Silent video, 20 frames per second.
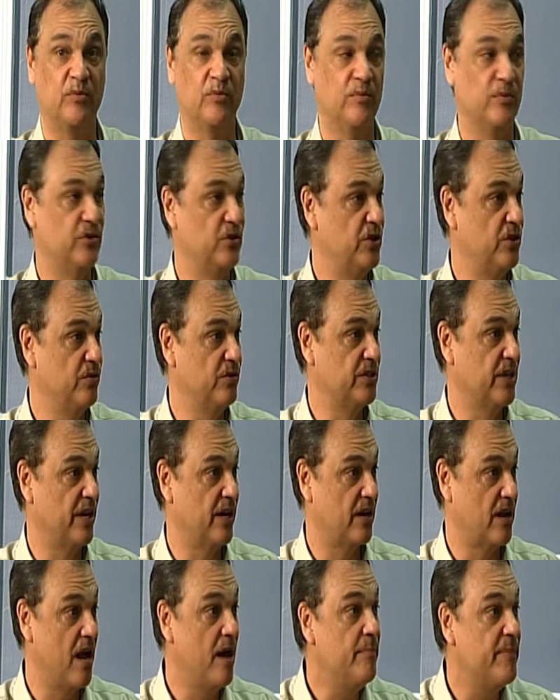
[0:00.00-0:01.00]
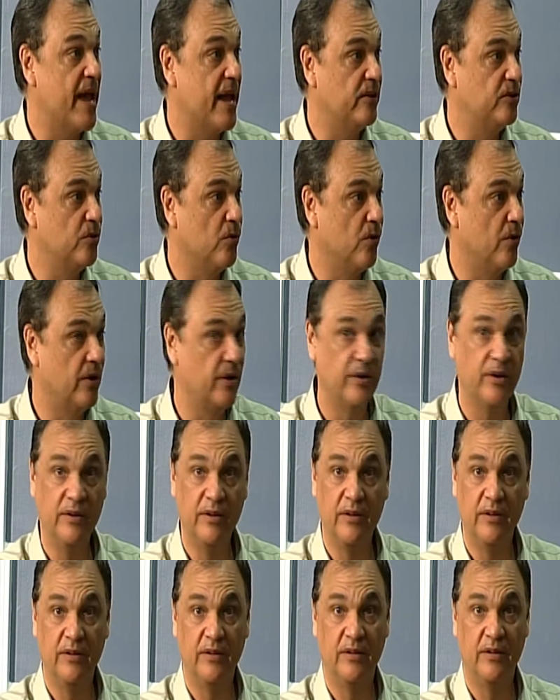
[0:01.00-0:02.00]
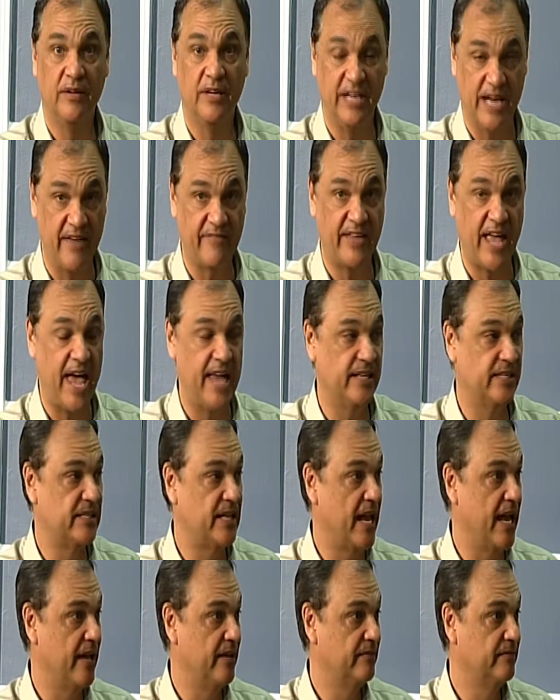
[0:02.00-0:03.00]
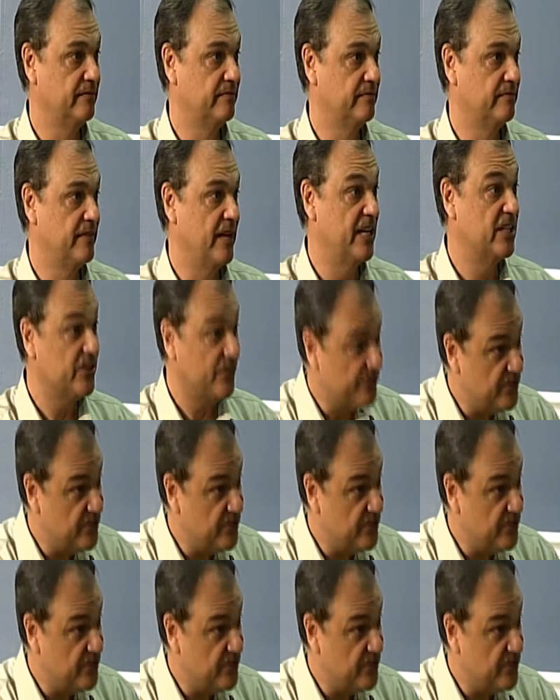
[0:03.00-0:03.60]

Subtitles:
when she was on a combat tour in Afghanistan as a